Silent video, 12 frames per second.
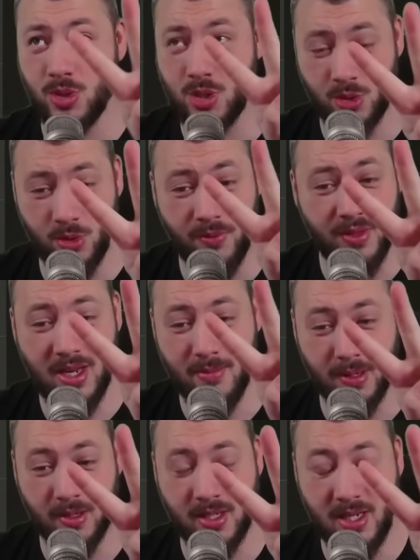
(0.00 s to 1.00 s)
two of the
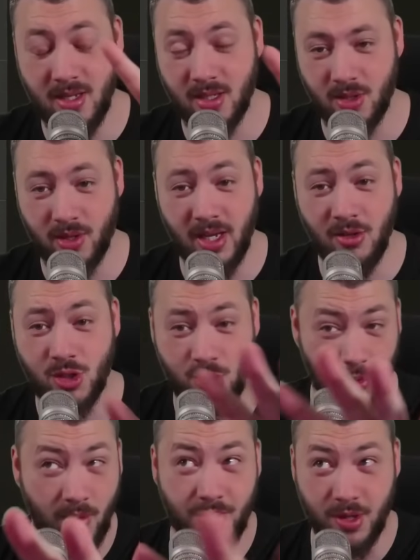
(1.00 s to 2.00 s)
abilities, okay,
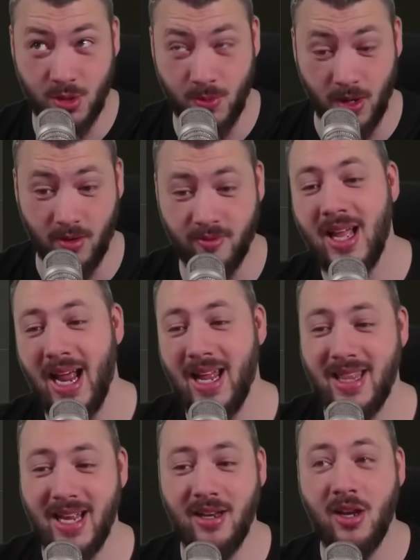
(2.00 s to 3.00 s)
two of the 12,
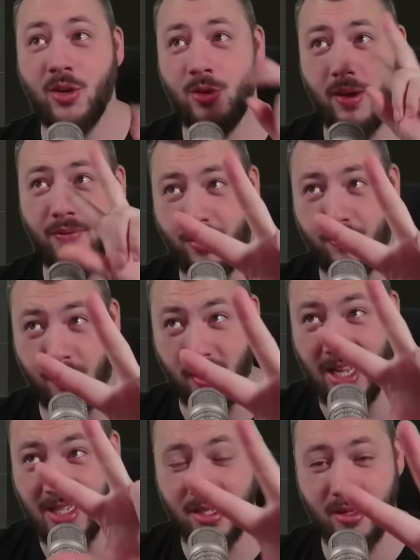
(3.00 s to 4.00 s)
and then you have
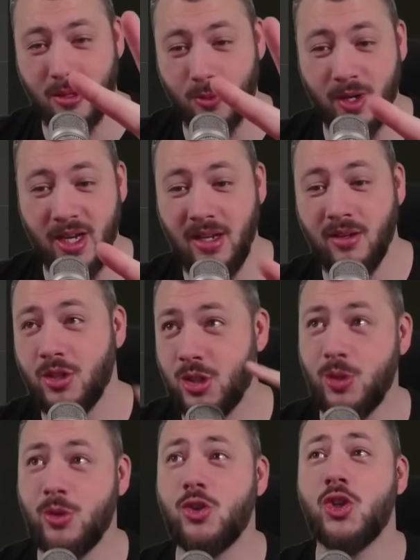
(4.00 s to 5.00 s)
+3
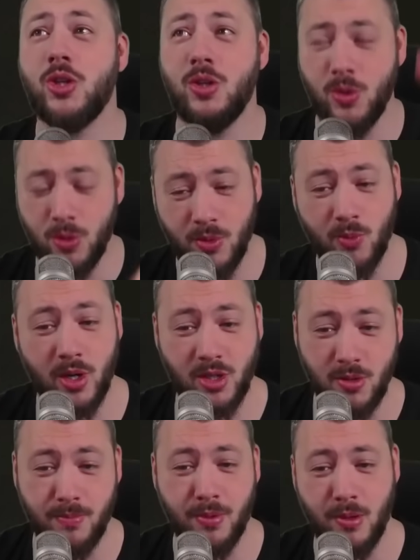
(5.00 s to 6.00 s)
to tune what
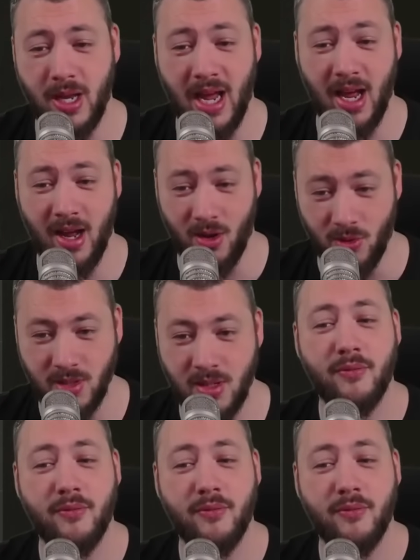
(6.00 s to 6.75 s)
you put out.